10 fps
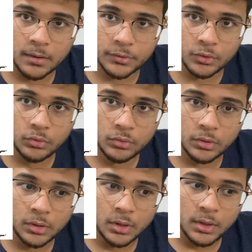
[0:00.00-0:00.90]
you know,
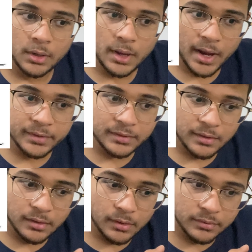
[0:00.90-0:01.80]
and
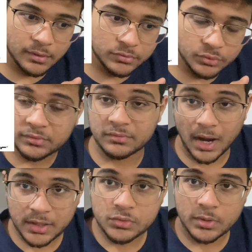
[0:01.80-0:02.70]
so
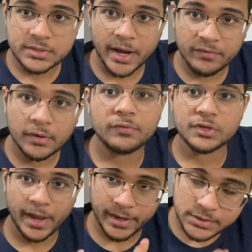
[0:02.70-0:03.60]
that is one side effect which
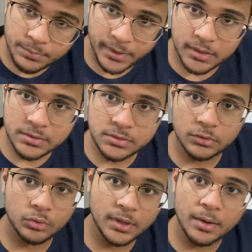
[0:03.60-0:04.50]
I experienced,
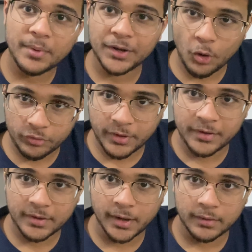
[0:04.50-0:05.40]
though there are many on the
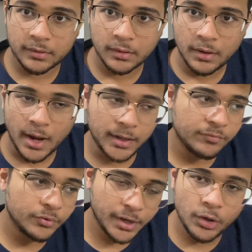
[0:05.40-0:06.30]
internet. And if
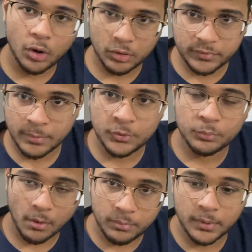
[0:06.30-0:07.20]
you read all of them, you
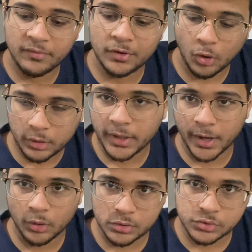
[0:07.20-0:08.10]
probably will not take
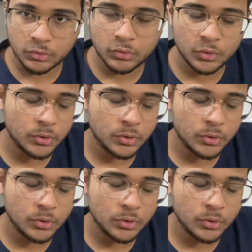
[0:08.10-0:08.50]
it also.